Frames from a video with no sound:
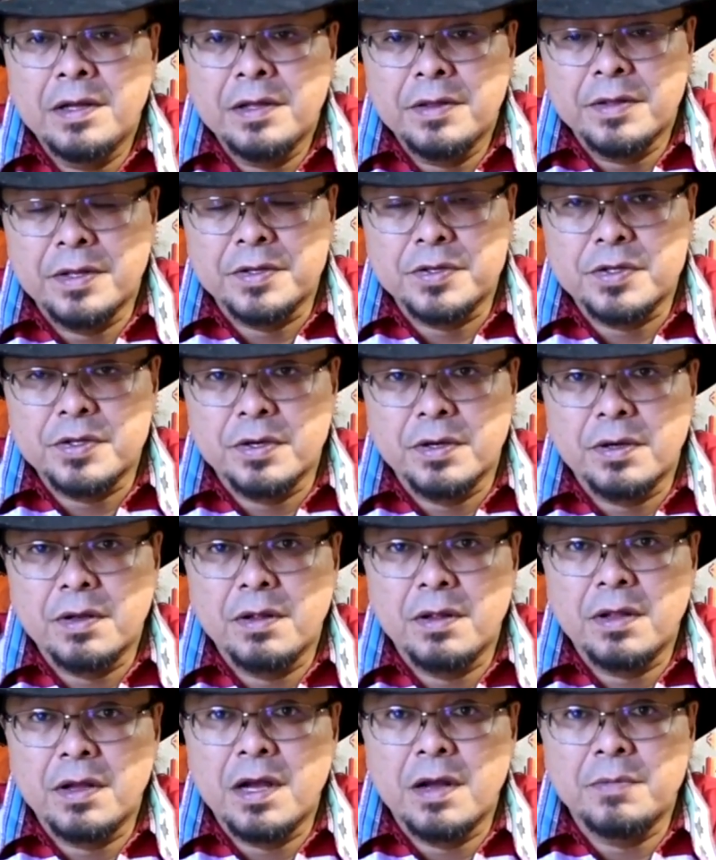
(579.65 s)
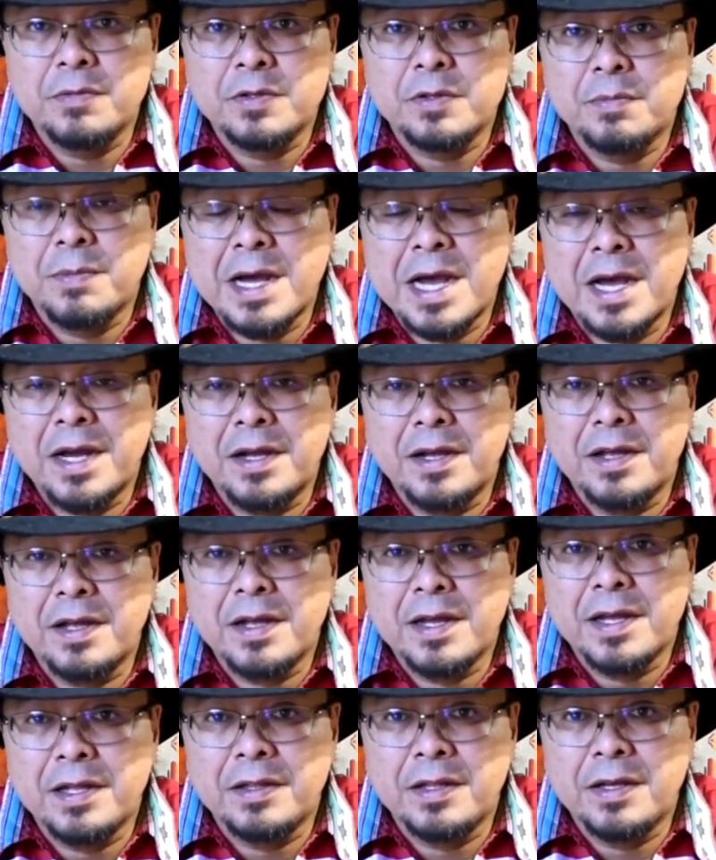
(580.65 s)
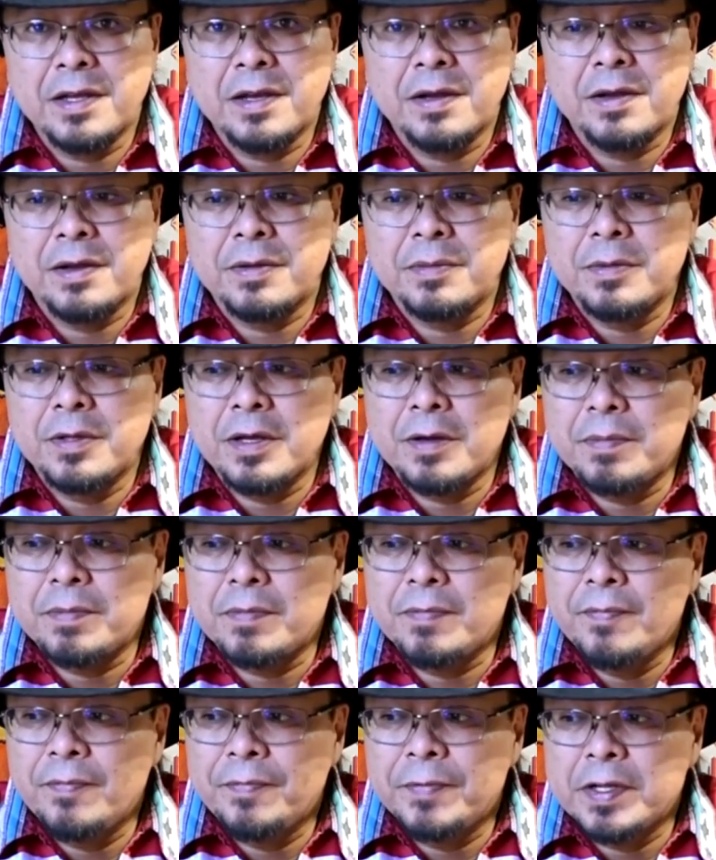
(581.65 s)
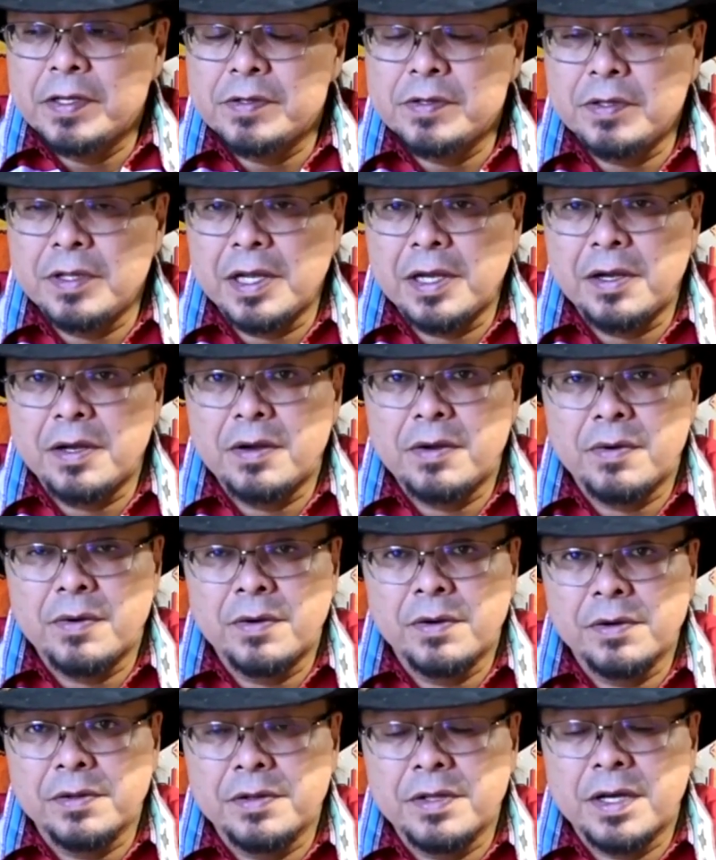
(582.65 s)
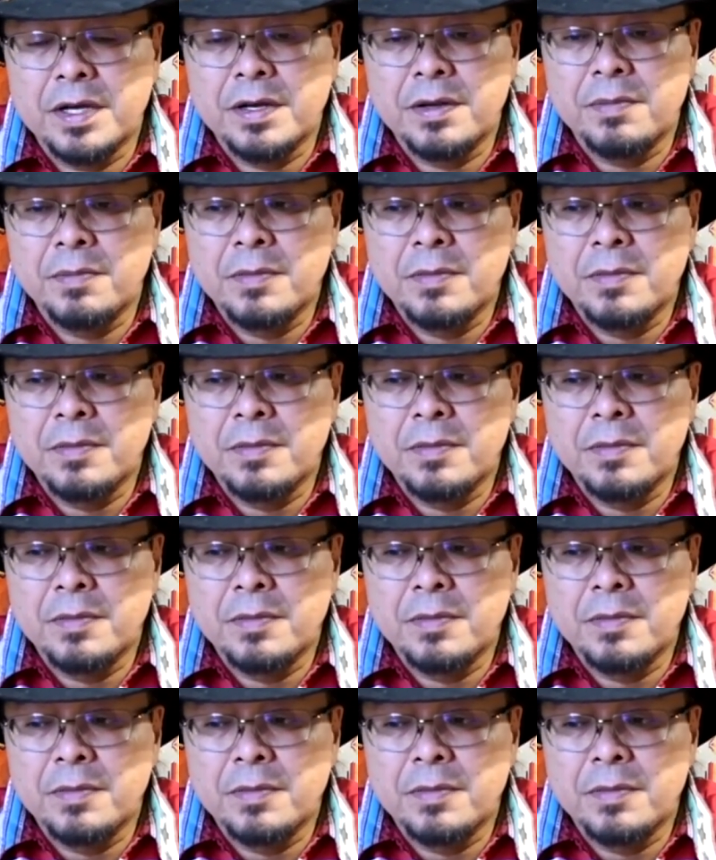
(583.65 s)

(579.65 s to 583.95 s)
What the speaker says: the circle comes back, and the stick or the